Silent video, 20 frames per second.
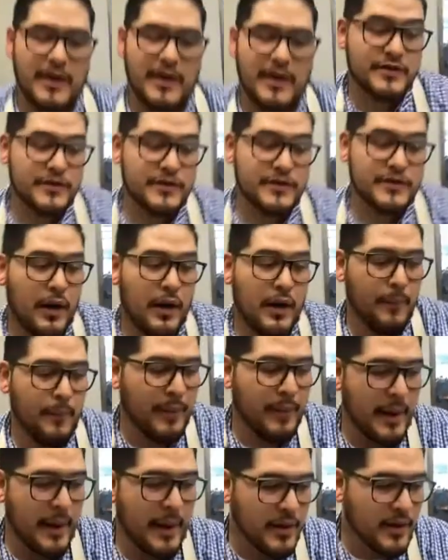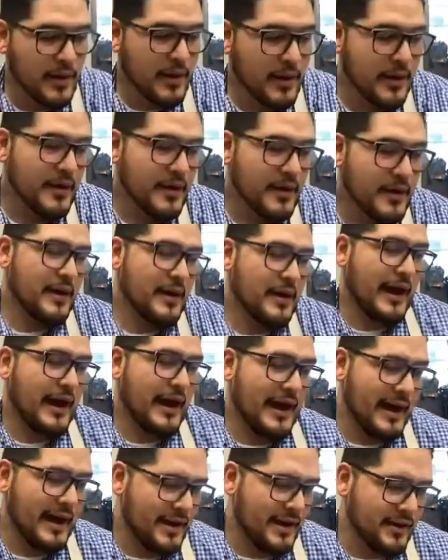salt and pepper,
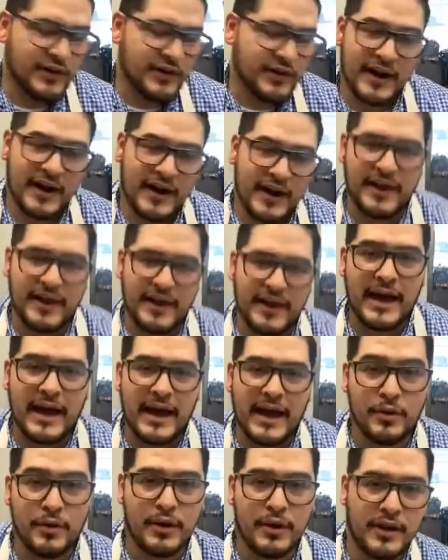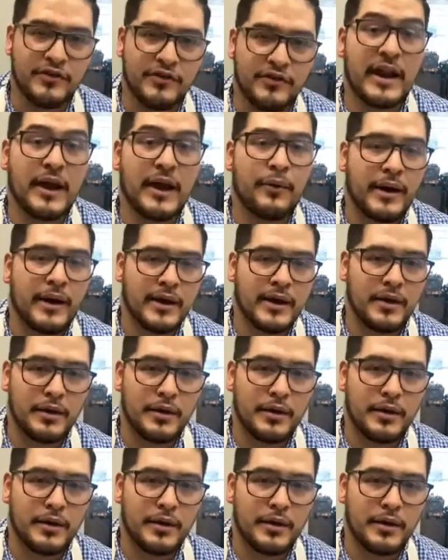and chile de árbol and chile guajillo.